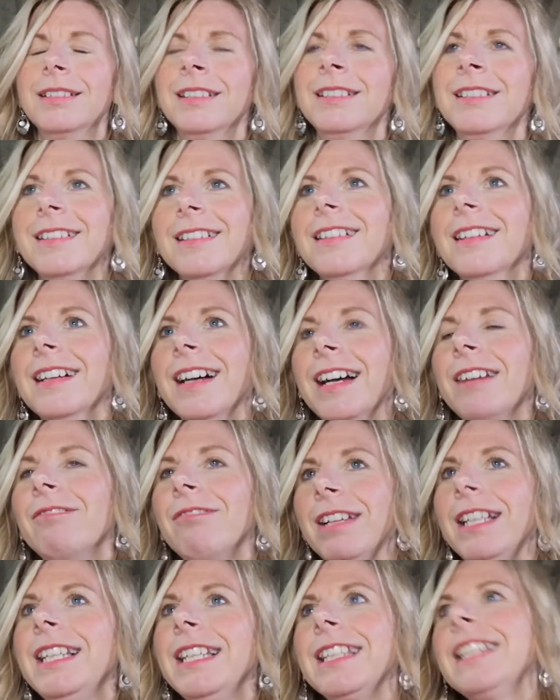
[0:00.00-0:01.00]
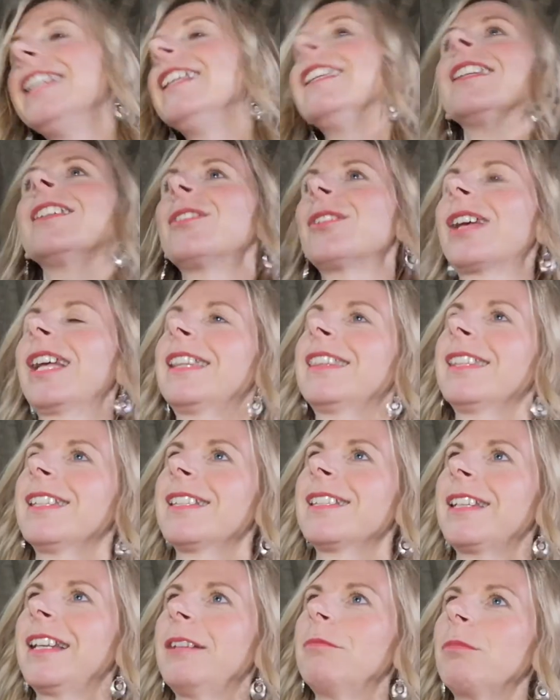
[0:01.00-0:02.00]
I really needed to get
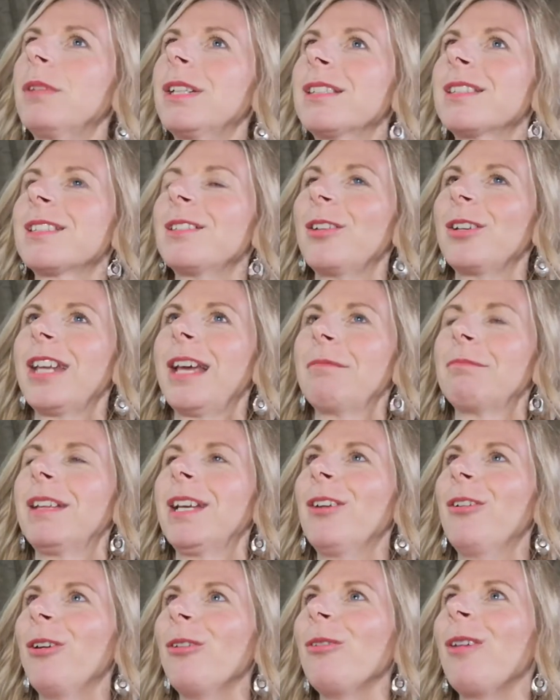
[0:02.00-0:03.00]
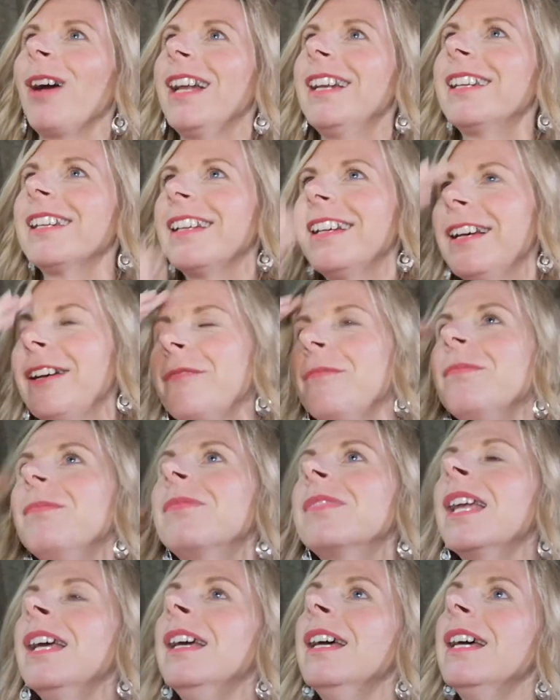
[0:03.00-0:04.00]
this done, but it's not happening. All right. And
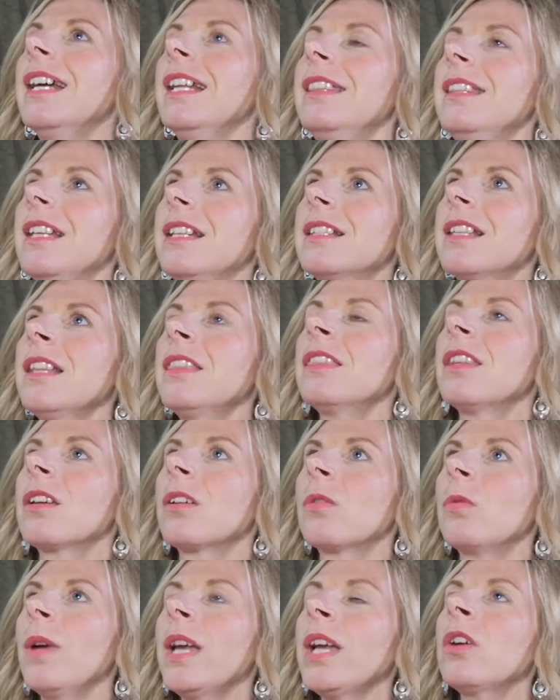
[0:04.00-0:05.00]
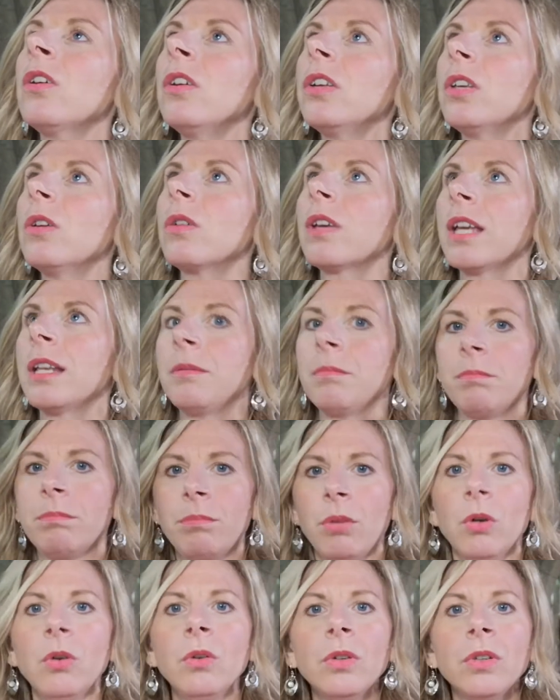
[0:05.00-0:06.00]
they said the quicker you can
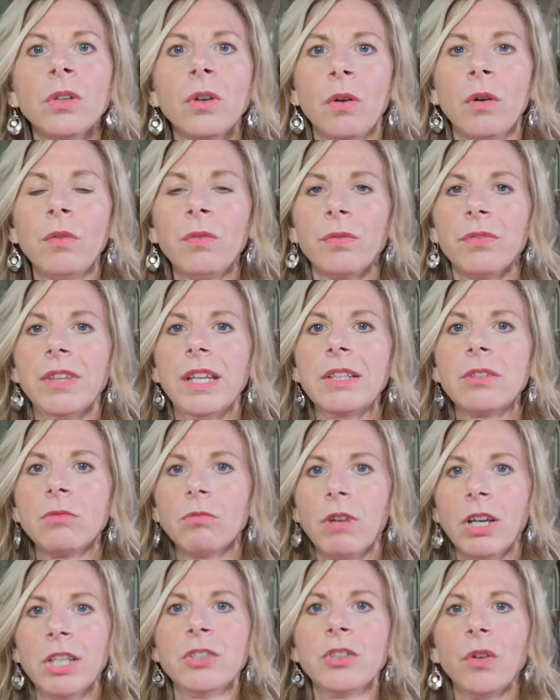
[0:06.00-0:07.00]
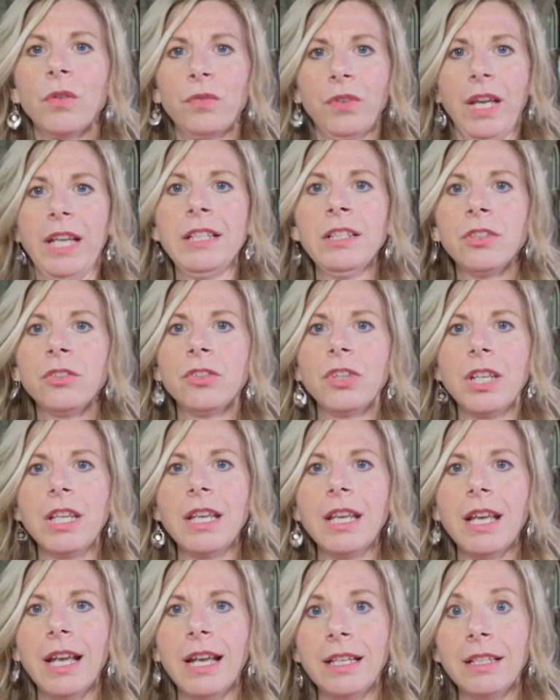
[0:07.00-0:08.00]
burn off that rush of
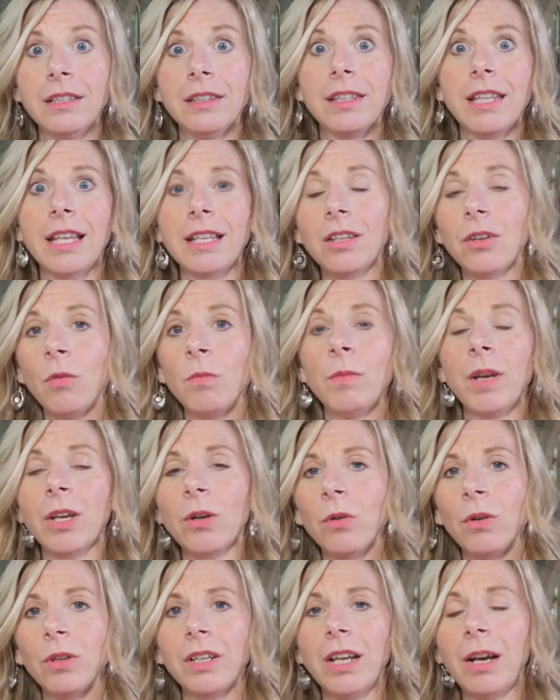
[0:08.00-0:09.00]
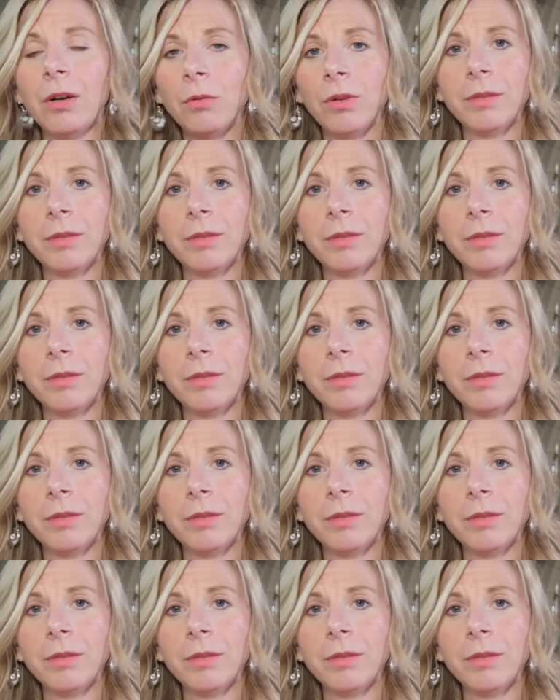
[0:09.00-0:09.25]
energy and that, oh my God, how